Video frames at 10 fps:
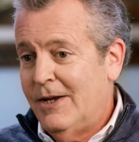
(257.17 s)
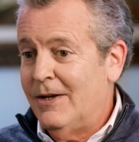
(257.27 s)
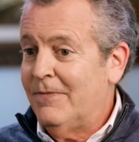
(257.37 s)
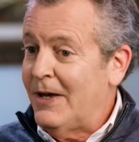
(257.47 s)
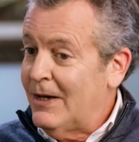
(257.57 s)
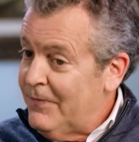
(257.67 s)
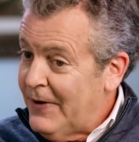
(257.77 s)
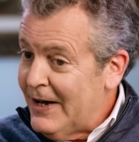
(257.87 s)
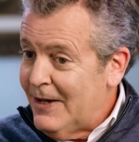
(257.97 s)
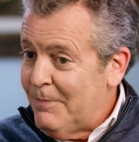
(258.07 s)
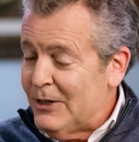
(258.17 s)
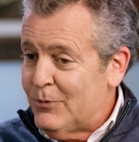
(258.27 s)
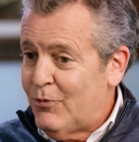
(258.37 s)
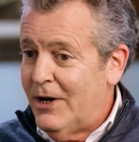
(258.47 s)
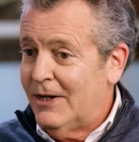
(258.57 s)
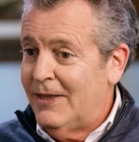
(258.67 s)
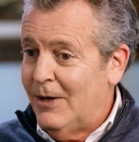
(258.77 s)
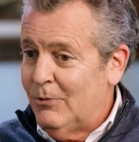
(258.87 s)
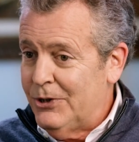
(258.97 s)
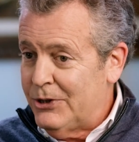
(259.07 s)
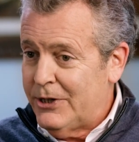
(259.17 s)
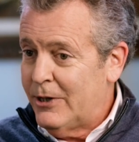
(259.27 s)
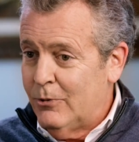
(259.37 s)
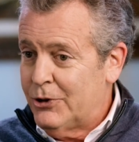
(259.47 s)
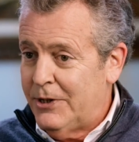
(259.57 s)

And if they can find that best product, that will distinguish